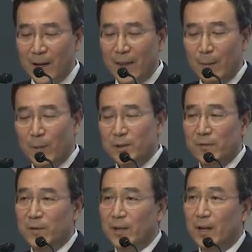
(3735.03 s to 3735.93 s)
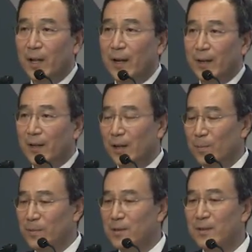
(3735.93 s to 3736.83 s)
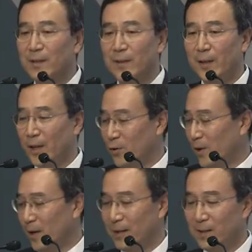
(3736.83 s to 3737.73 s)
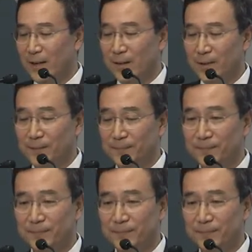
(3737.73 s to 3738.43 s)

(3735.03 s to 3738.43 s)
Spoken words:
and that much of the decline comes in the electronics sector.